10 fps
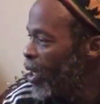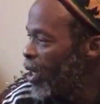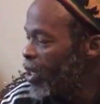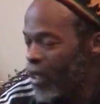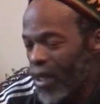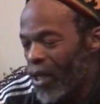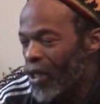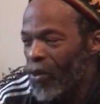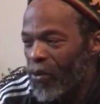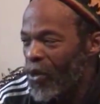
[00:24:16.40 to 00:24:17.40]
because it all
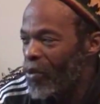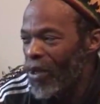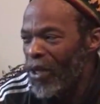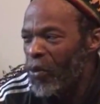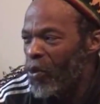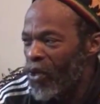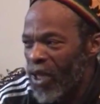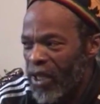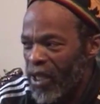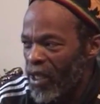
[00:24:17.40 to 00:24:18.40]
comes from
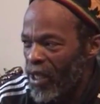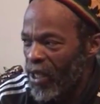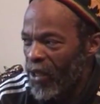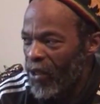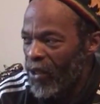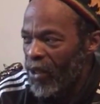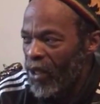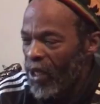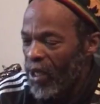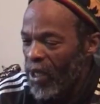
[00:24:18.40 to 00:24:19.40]
inspiration, you know,
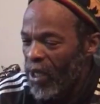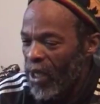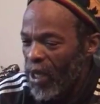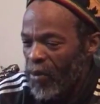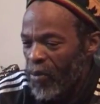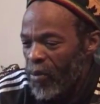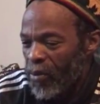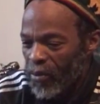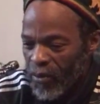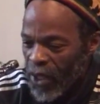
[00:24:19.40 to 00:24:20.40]

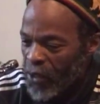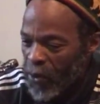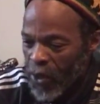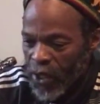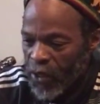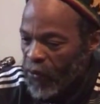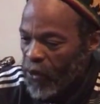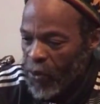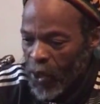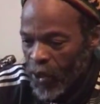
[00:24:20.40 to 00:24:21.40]
inspiration
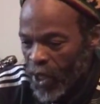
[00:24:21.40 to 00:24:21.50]
from your own